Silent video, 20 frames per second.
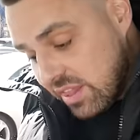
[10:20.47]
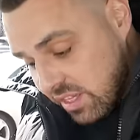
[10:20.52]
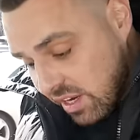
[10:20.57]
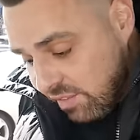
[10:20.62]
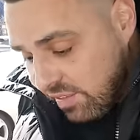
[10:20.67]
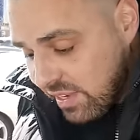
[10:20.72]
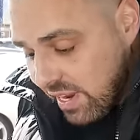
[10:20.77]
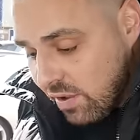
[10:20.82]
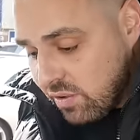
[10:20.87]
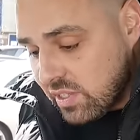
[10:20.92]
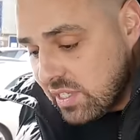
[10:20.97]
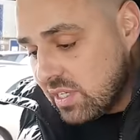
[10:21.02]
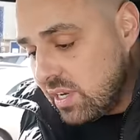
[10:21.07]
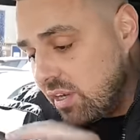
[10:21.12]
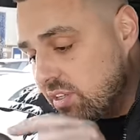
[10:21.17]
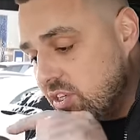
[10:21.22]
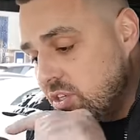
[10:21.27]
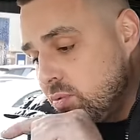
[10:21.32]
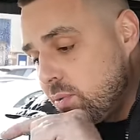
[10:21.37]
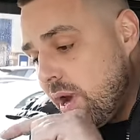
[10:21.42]
Something else it
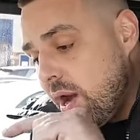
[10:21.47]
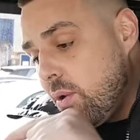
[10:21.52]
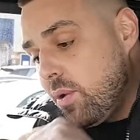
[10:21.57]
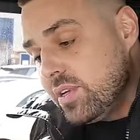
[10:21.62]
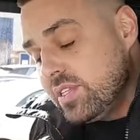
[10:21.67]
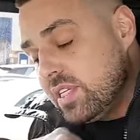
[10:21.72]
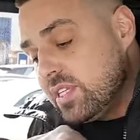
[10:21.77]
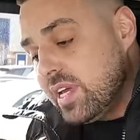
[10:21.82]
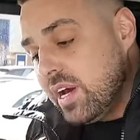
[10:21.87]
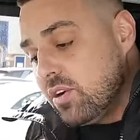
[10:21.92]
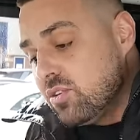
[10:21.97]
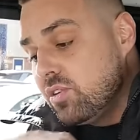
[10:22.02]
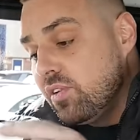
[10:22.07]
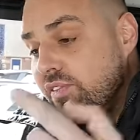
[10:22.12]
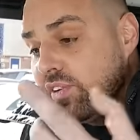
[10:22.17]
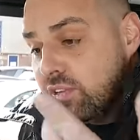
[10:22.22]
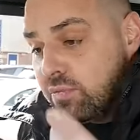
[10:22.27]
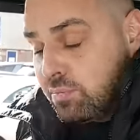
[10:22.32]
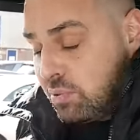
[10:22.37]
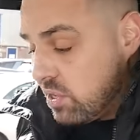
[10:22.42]
does as well is it tells you
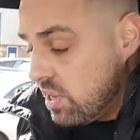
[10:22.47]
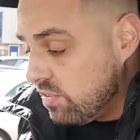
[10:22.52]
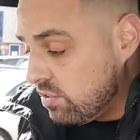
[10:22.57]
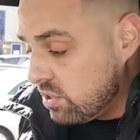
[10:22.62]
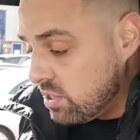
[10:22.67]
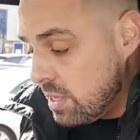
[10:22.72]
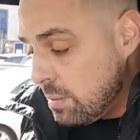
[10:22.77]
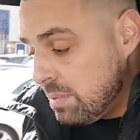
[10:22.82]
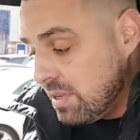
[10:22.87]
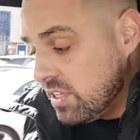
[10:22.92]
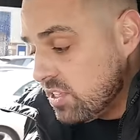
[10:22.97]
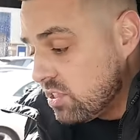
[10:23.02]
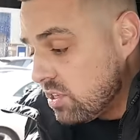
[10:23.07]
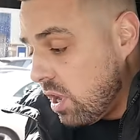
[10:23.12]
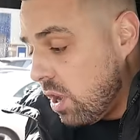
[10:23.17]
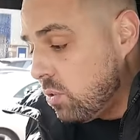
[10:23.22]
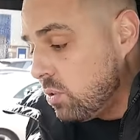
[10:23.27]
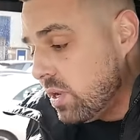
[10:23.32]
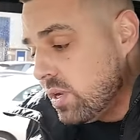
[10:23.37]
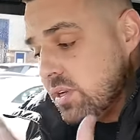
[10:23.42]
if it's previously been
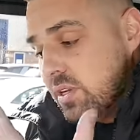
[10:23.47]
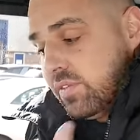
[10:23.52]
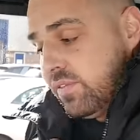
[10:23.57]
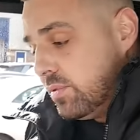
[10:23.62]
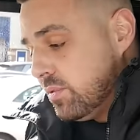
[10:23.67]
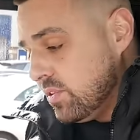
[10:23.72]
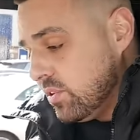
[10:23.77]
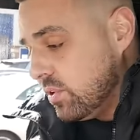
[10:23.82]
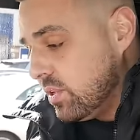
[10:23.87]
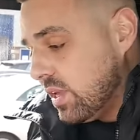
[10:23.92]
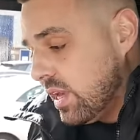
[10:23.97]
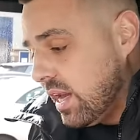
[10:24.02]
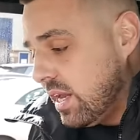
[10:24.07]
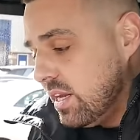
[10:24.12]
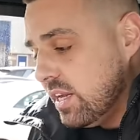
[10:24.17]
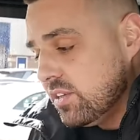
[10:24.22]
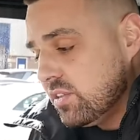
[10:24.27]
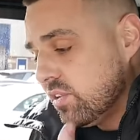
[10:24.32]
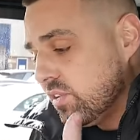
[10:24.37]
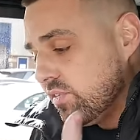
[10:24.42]
stolen, if it's on the hit
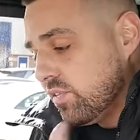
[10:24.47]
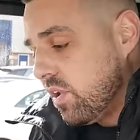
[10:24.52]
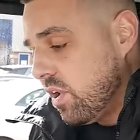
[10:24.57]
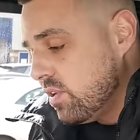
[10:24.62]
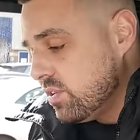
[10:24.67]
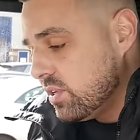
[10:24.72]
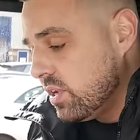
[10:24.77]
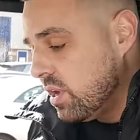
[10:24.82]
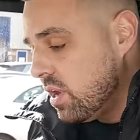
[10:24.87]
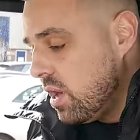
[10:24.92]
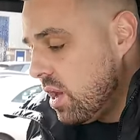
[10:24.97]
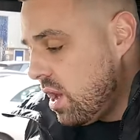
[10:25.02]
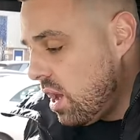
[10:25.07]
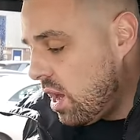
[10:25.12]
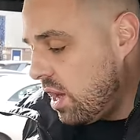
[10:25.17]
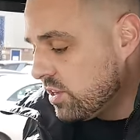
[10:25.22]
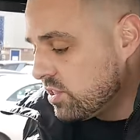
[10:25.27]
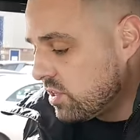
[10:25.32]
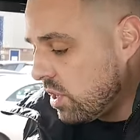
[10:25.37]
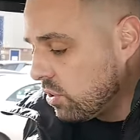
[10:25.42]
list as far as a
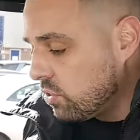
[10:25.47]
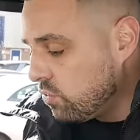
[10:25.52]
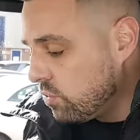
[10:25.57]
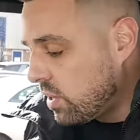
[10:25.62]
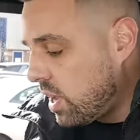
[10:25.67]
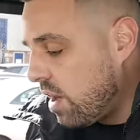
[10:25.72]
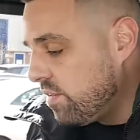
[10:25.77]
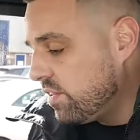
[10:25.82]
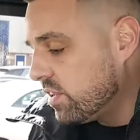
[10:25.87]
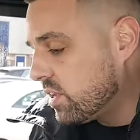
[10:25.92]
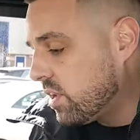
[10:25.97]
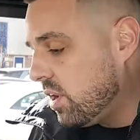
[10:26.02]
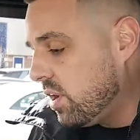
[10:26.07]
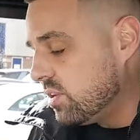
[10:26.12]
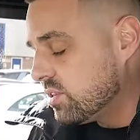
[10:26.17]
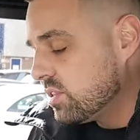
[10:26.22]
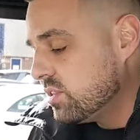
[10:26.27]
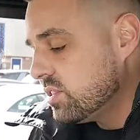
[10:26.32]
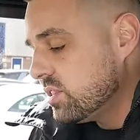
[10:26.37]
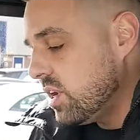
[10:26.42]
stolen recovered car
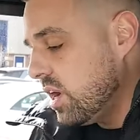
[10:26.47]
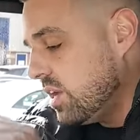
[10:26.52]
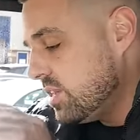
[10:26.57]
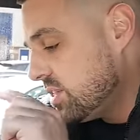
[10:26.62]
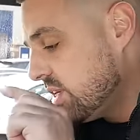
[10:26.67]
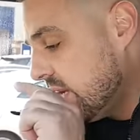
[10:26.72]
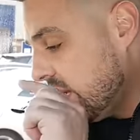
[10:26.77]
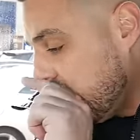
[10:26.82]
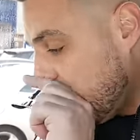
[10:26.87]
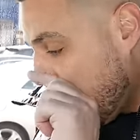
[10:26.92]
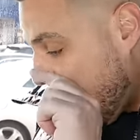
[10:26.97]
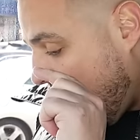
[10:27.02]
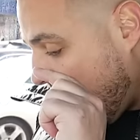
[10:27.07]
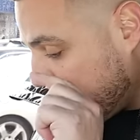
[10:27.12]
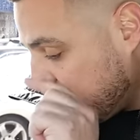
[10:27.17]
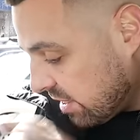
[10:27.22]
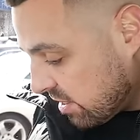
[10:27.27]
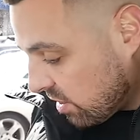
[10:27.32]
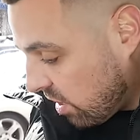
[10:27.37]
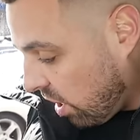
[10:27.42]
is concerned,
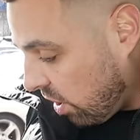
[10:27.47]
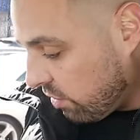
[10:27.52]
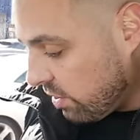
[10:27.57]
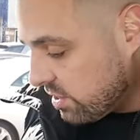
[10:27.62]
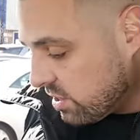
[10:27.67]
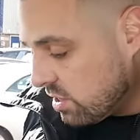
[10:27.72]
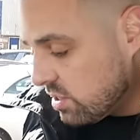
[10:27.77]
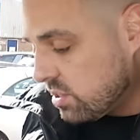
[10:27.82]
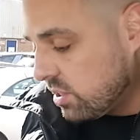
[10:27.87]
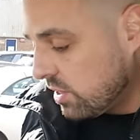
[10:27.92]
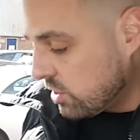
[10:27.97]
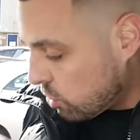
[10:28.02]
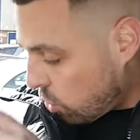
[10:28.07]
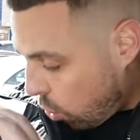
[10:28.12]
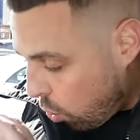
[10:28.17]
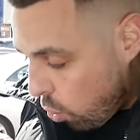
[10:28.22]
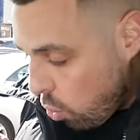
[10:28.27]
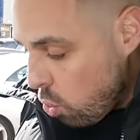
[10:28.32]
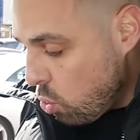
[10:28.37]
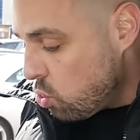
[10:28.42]
and this car isn't, so it's
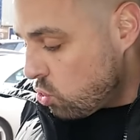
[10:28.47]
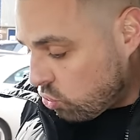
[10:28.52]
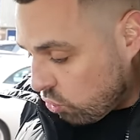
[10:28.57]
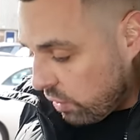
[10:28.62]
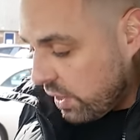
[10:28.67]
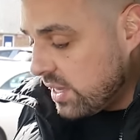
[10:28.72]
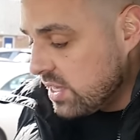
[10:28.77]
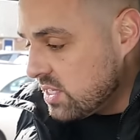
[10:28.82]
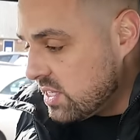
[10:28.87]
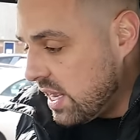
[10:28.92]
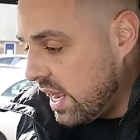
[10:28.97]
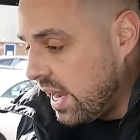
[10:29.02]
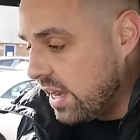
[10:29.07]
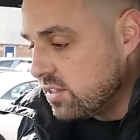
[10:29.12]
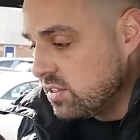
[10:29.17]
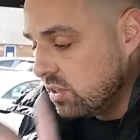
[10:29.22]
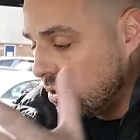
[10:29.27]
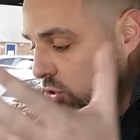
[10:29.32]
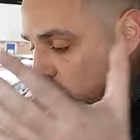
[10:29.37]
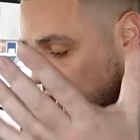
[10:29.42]
all green
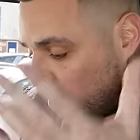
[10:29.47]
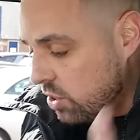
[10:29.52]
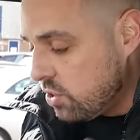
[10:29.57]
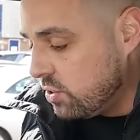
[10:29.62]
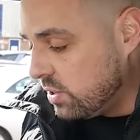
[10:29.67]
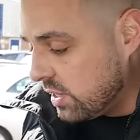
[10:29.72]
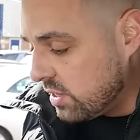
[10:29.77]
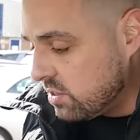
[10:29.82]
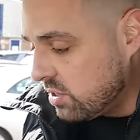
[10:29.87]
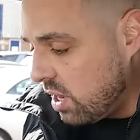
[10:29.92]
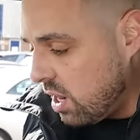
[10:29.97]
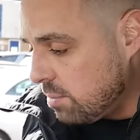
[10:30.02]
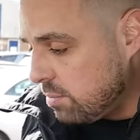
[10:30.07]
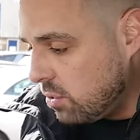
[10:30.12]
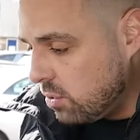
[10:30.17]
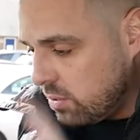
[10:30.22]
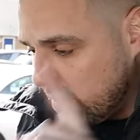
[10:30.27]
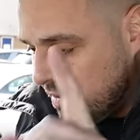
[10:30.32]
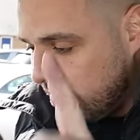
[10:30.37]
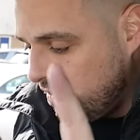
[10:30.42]
ticks. And I'll show you an
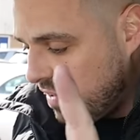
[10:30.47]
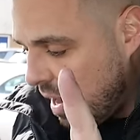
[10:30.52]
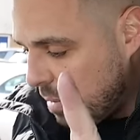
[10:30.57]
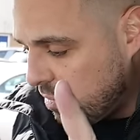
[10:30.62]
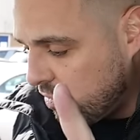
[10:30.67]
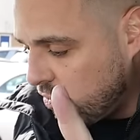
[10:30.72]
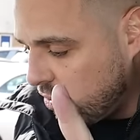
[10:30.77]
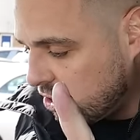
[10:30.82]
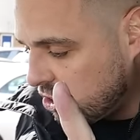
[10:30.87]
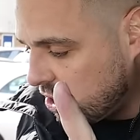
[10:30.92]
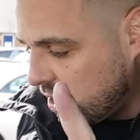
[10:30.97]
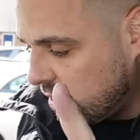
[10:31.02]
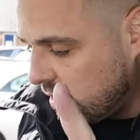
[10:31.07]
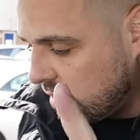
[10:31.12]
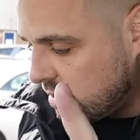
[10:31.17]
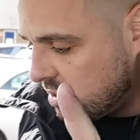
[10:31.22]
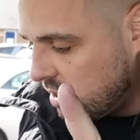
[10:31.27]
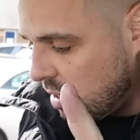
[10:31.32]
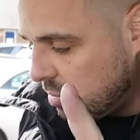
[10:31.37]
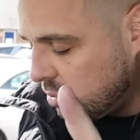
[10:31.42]
example. In fact, before I show you the
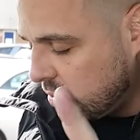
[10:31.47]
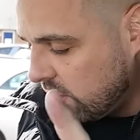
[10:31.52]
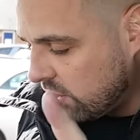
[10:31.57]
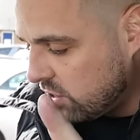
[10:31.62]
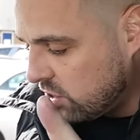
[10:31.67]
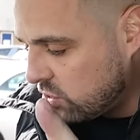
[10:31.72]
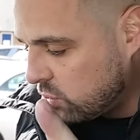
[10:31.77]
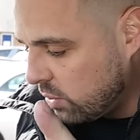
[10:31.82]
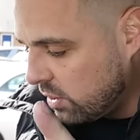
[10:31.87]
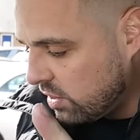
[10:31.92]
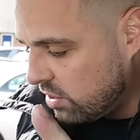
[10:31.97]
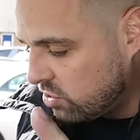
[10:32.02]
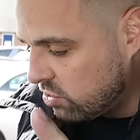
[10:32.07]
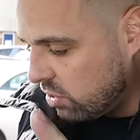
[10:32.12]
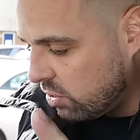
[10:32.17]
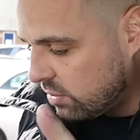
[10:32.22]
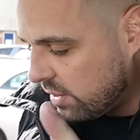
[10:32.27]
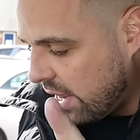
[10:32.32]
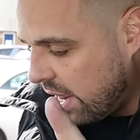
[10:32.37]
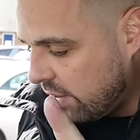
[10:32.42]
example, let's just quickly
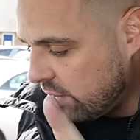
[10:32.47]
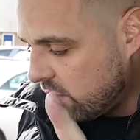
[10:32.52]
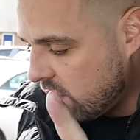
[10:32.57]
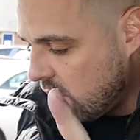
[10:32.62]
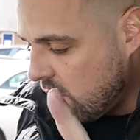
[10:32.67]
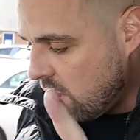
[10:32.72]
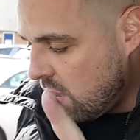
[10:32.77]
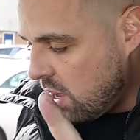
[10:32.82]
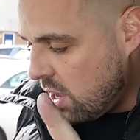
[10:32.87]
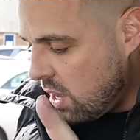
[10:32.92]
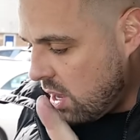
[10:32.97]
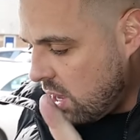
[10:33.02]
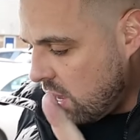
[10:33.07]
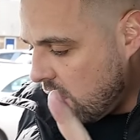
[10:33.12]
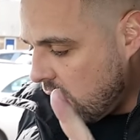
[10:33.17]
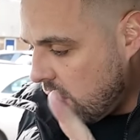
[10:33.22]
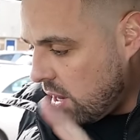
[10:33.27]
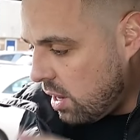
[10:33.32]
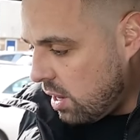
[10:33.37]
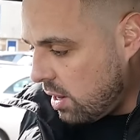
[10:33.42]
scroll down.
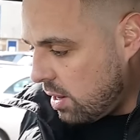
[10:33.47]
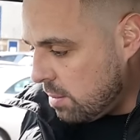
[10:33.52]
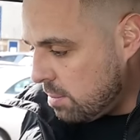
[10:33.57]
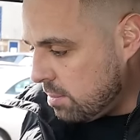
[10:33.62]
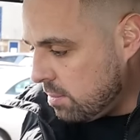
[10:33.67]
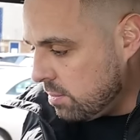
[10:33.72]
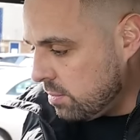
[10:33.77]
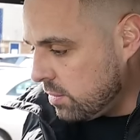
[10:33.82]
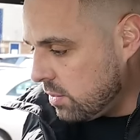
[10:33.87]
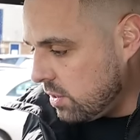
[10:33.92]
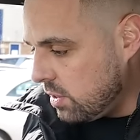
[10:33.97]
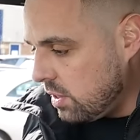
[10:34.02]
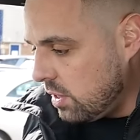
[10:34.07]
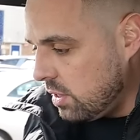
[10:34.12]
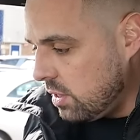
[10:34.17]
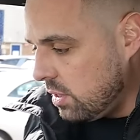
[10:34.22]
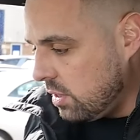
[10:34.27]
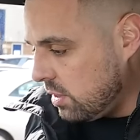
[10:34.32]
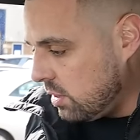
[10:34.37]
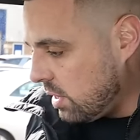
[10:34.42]

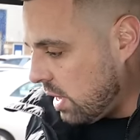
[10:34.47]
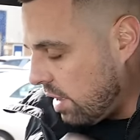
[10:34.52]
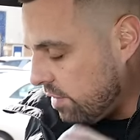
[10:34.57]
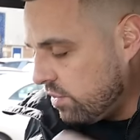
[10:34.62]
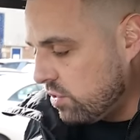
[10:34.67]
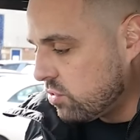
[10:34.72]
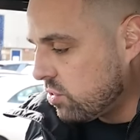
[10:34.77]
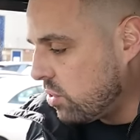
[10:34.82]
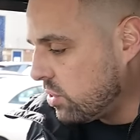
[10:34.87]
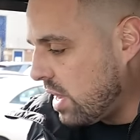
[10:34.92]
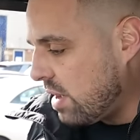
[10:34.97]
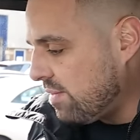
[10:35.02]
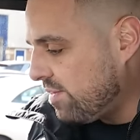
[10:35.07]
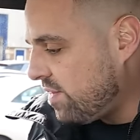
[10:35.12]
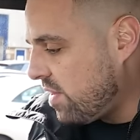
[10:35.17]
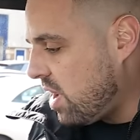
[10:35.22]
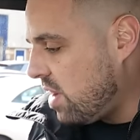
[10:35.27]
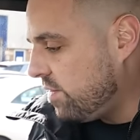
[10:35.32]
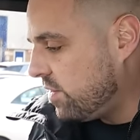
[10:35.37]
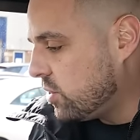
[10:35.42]
If you scroll down
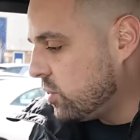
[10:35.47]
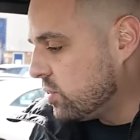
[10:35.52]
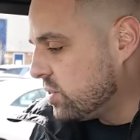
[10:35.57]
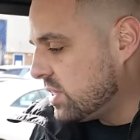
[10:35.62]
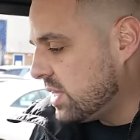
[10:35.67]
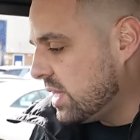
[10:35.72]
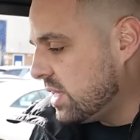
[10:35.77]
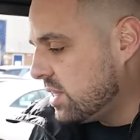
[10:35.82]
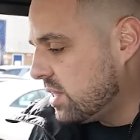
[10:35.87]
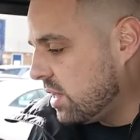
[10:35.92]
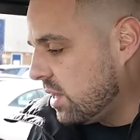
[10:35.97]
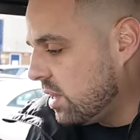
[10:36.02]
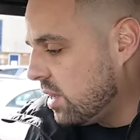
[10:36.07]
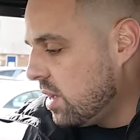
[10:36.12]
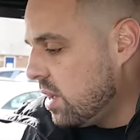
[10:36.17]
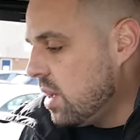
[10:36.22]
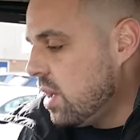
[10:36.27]
further, you'll see that